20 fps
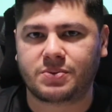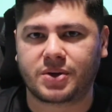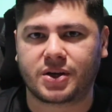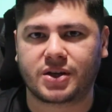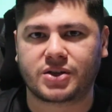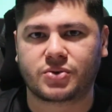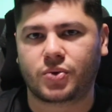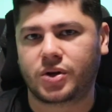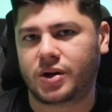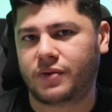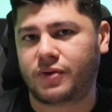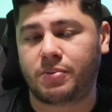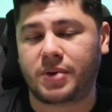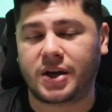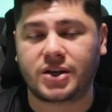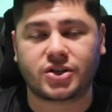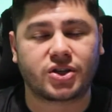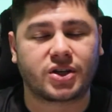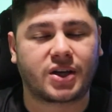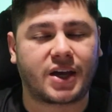because what if a
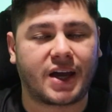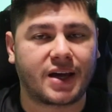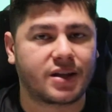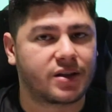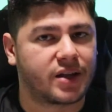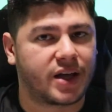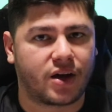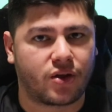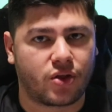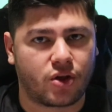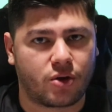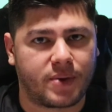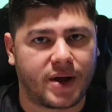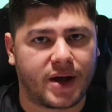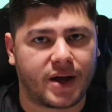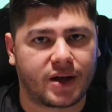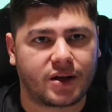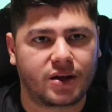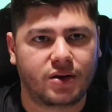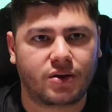patient can't lay on their
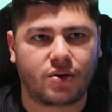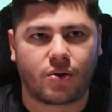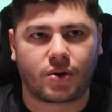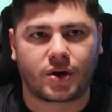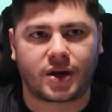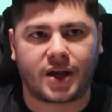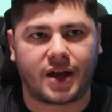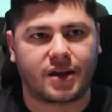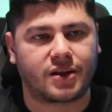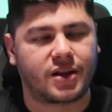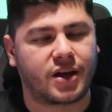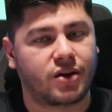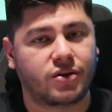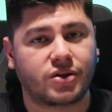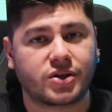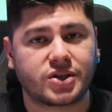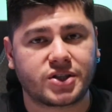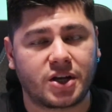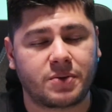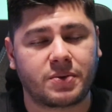back or can't lay on
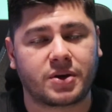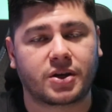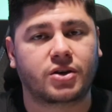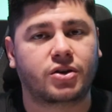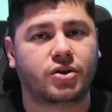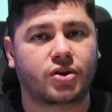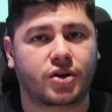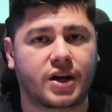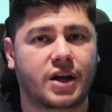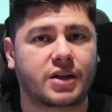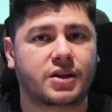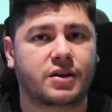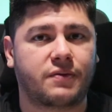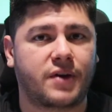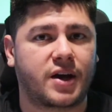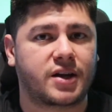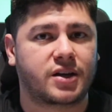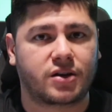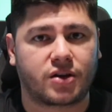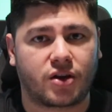their stomach? You're going to have to
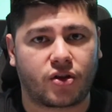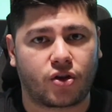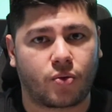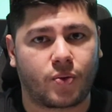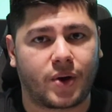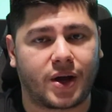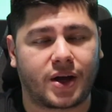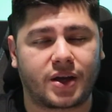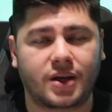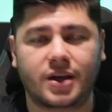find another way.